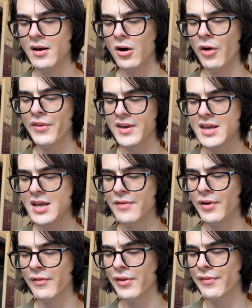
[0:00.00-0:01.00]
on the eve
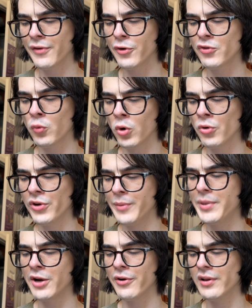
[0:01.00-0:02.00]
of the First World
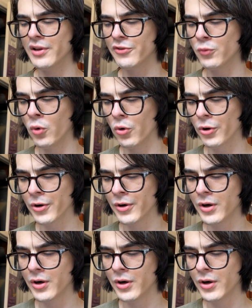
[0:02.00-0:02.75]
Imperialist War.